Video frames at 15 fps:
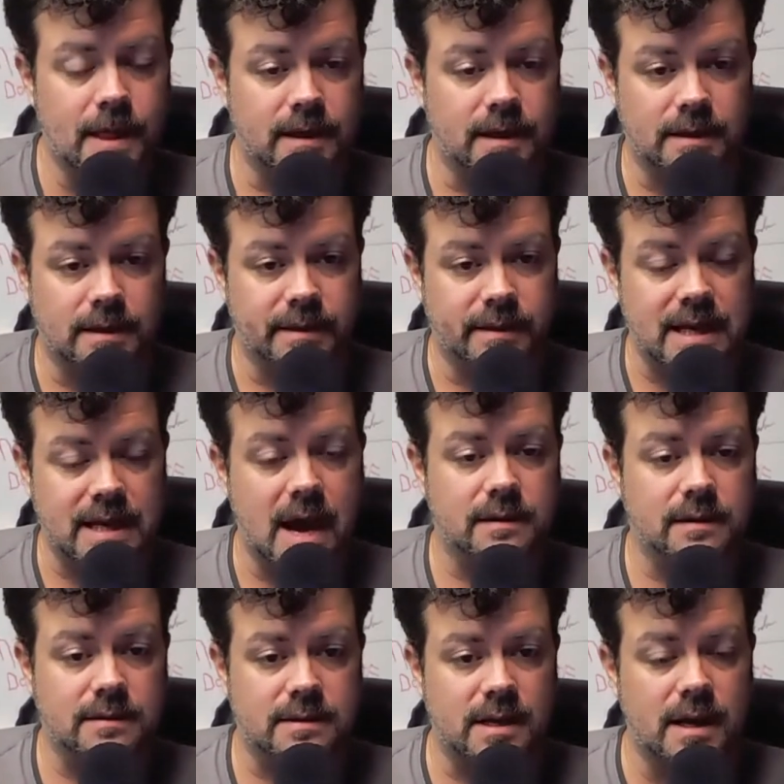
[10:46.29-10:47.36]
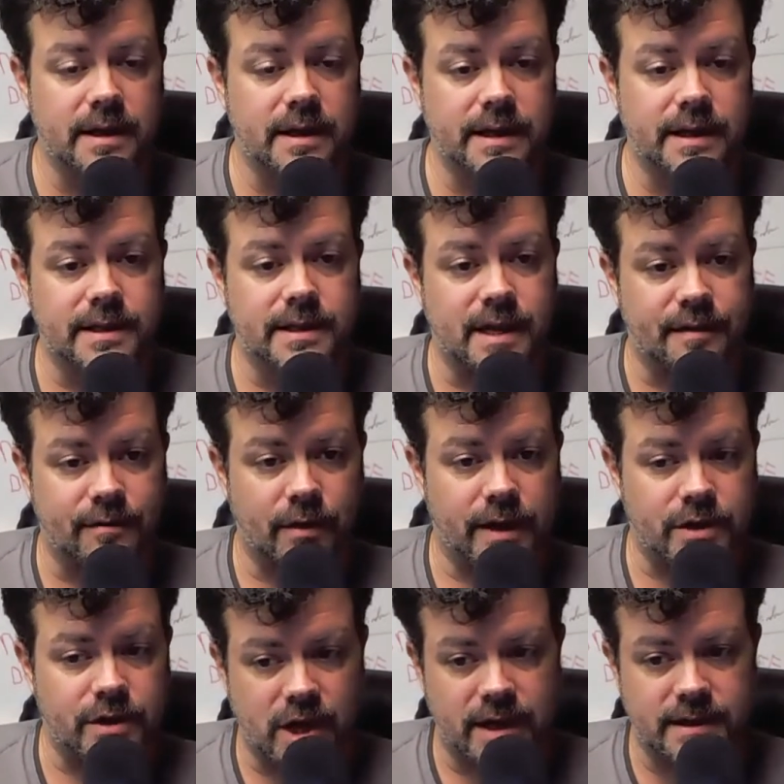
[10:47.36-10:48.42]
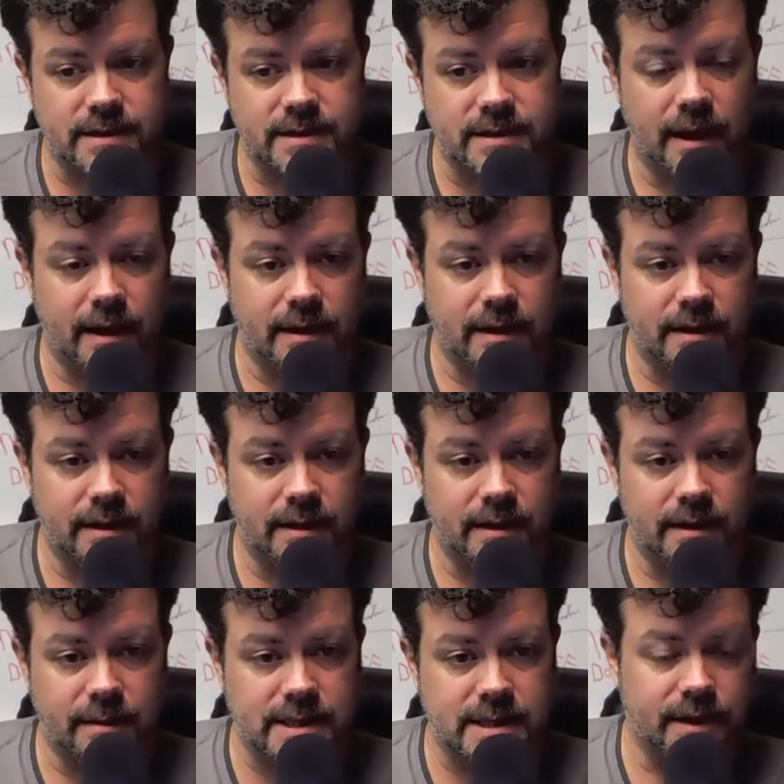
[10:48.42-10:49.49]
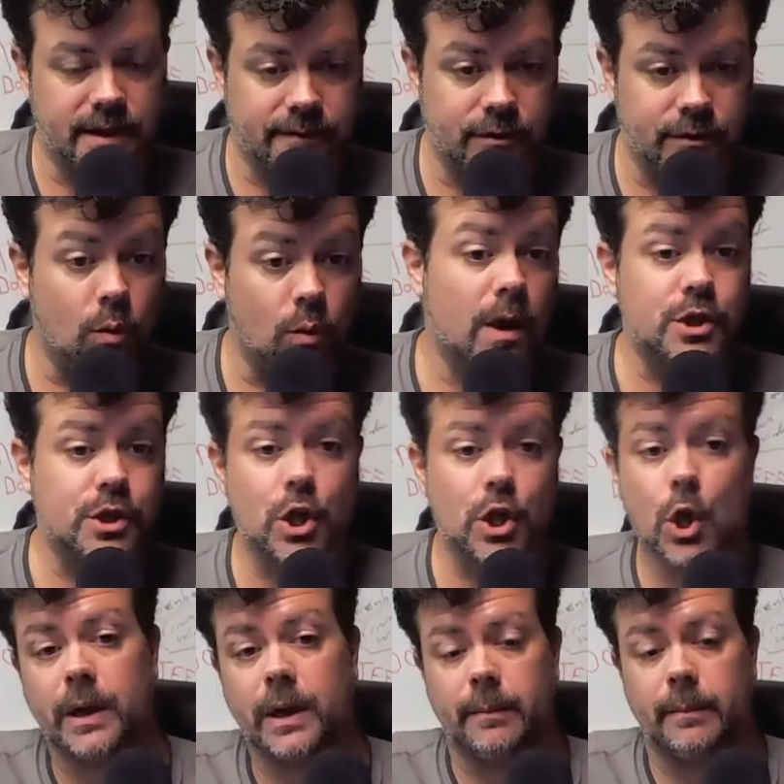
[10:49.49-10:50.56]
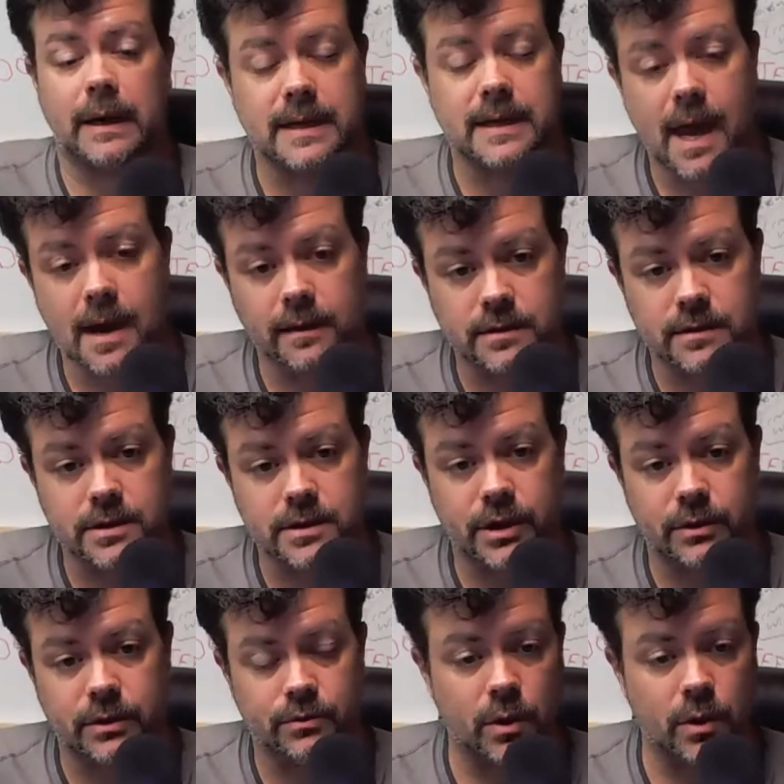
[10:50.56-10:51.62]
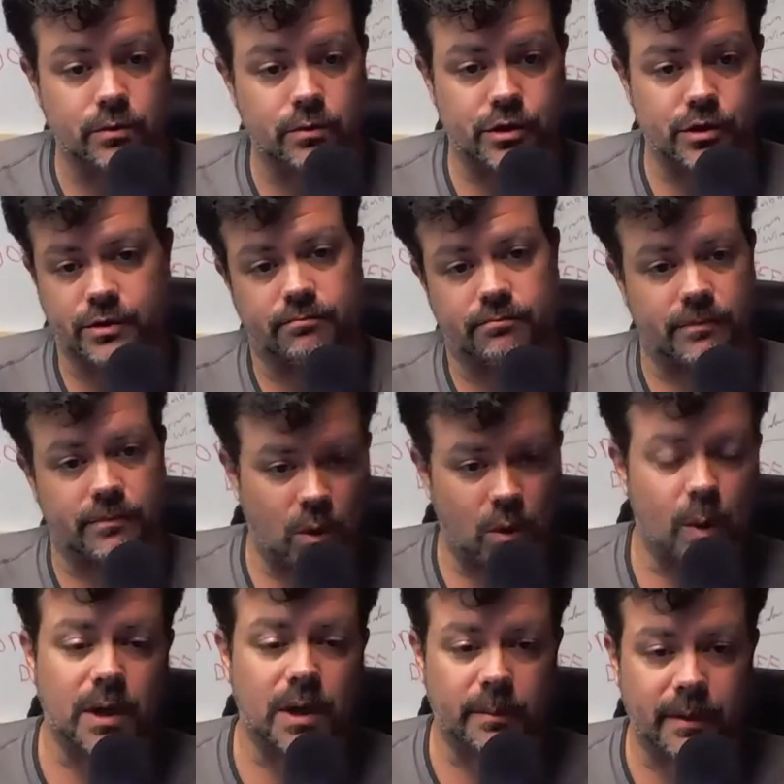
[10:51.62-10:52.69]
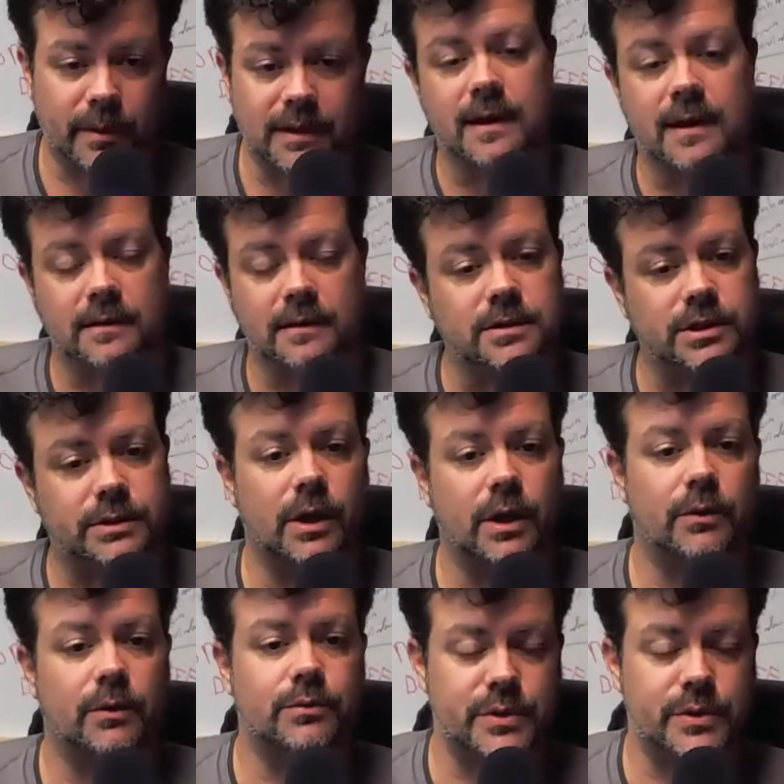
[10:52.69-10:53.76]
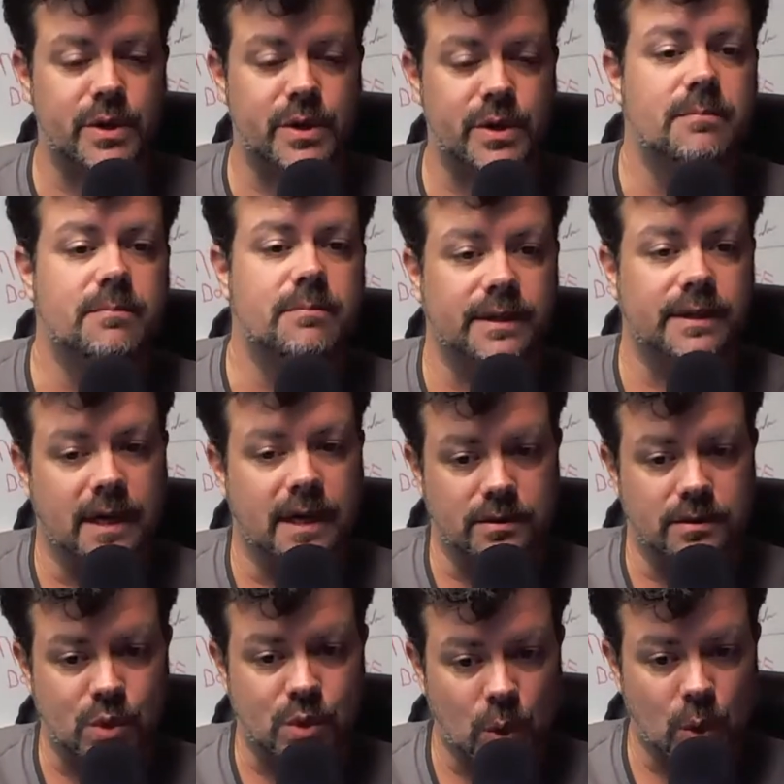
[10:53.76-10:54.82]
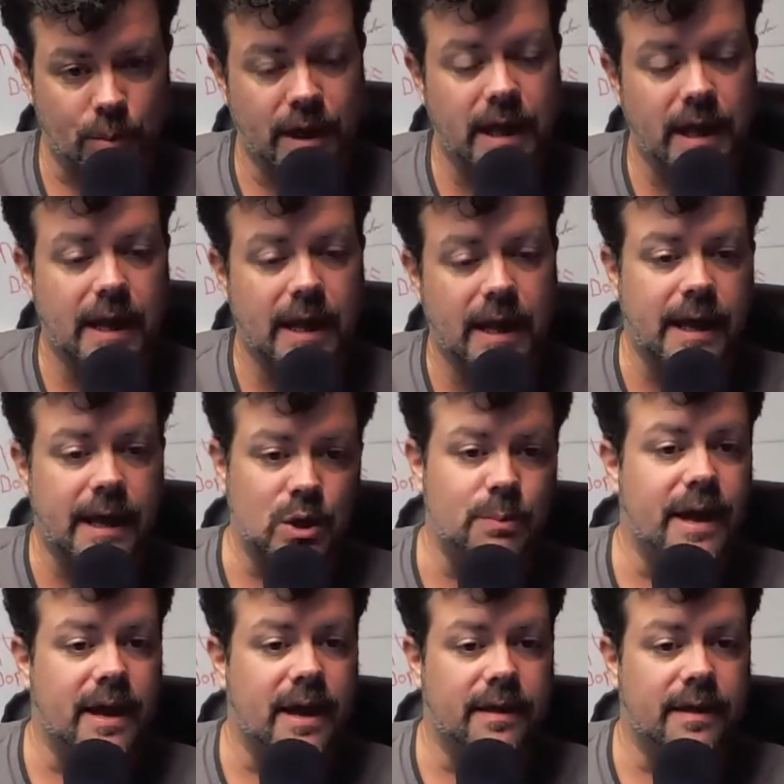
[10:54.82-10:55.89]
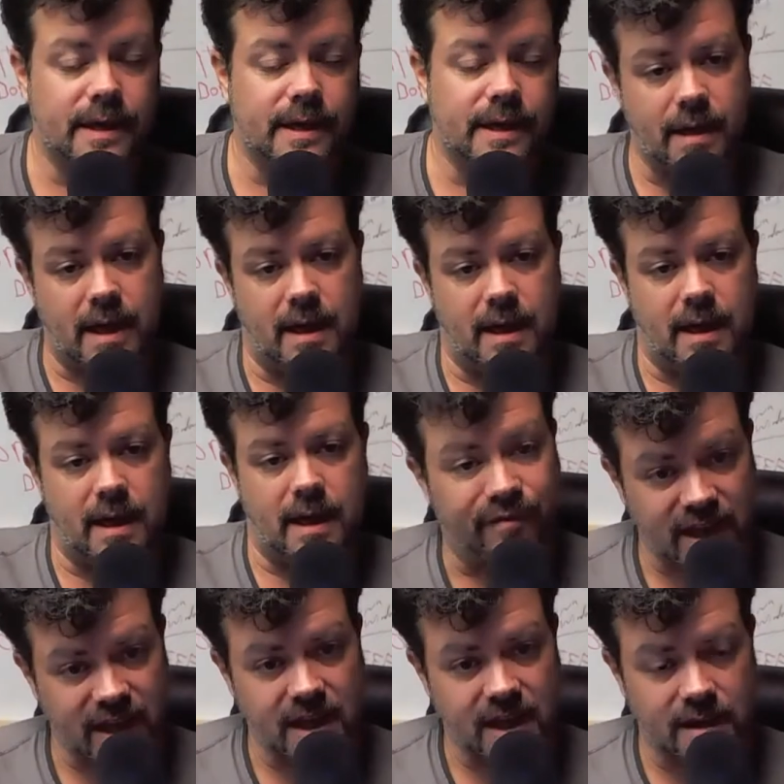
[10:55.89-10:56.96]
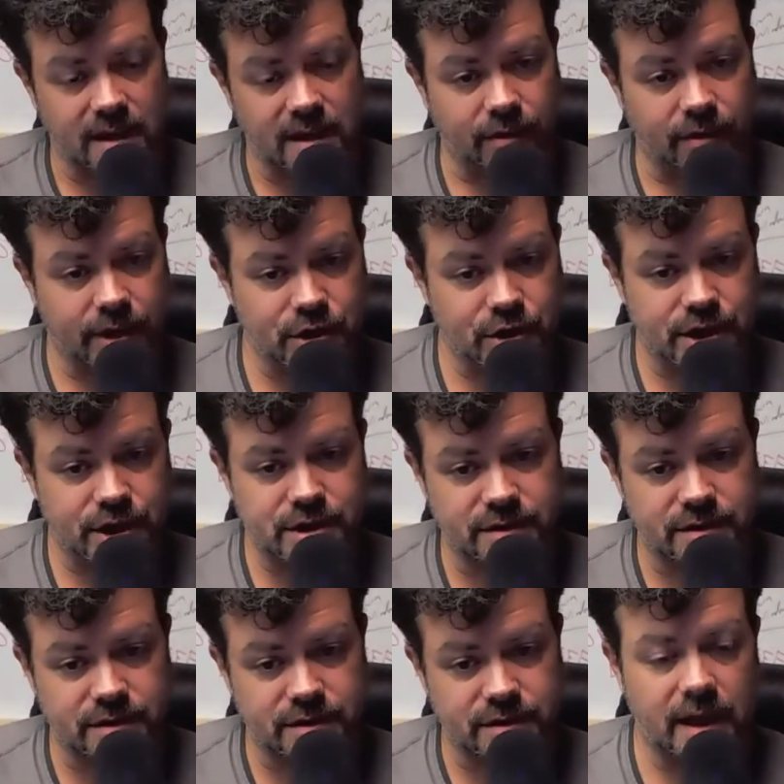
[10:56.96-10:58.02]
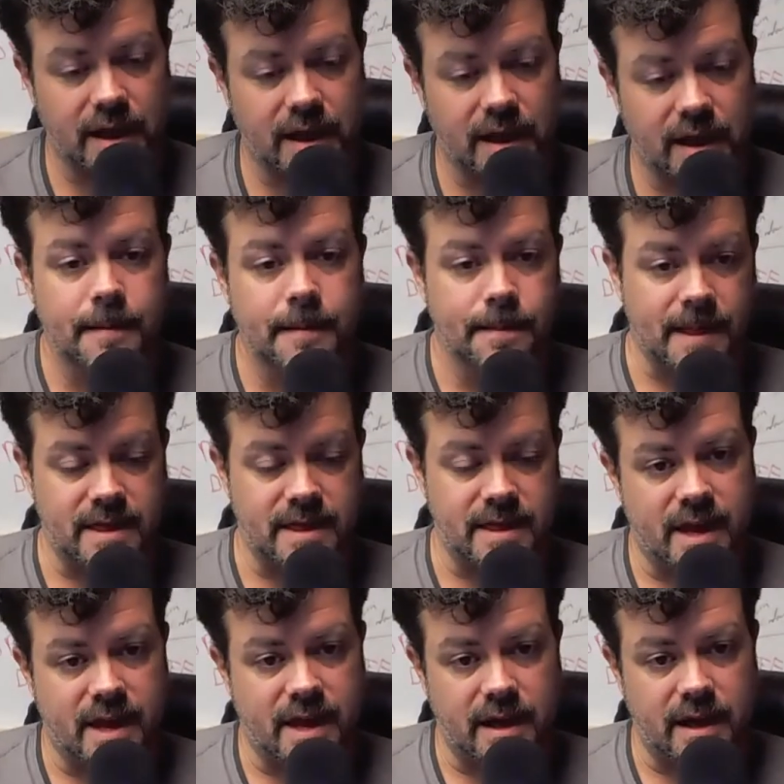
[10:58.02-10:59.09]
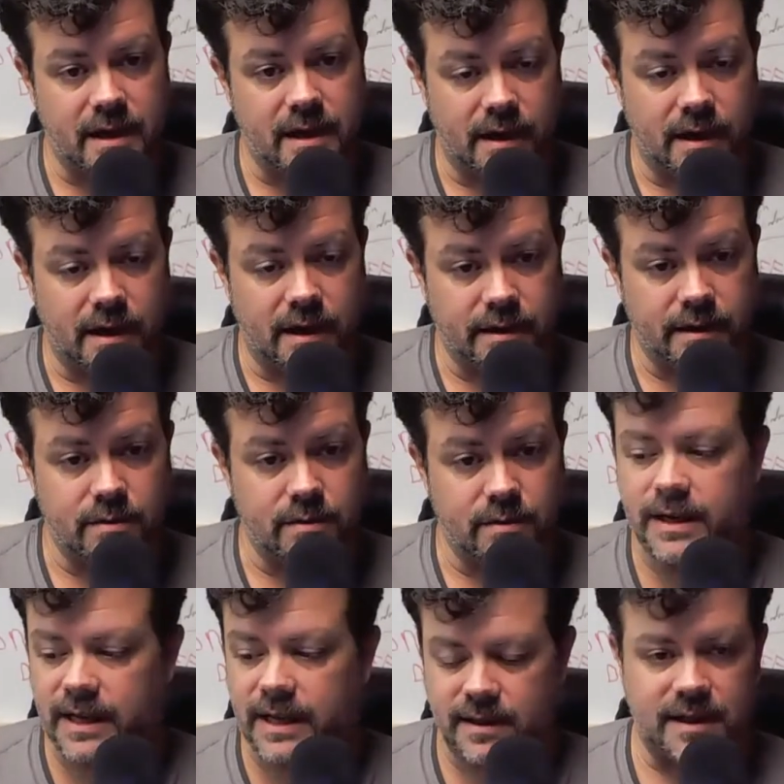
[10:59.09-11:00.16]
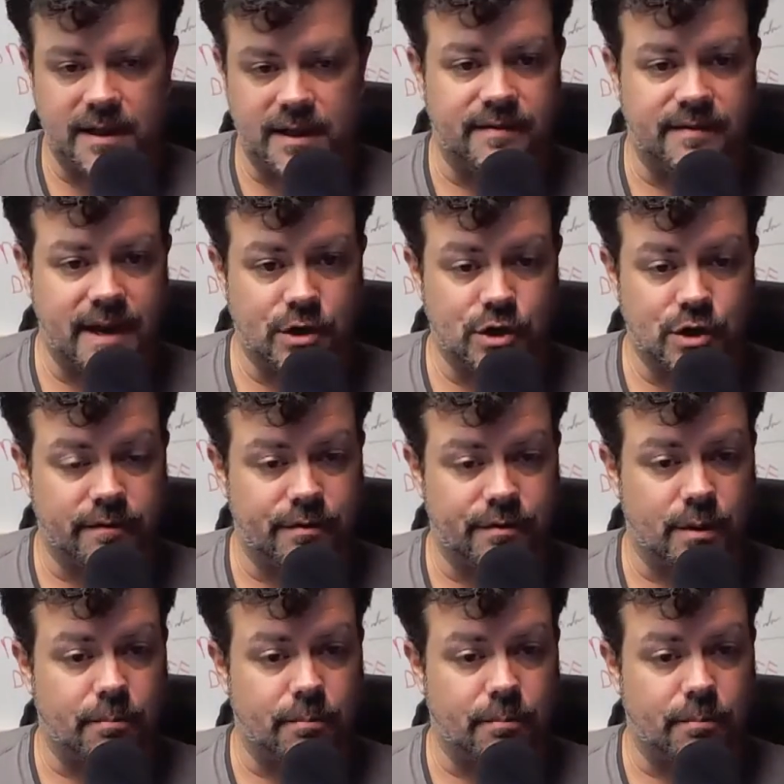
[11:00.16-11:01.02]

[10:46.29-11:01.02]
McDonald's is a franchise, and basically if you want to open a McDonald's, you don't just go open a McDonald's. You go to McDonald's corporate and you pay them a fee, a franchise fee, and then you then get the advantage of their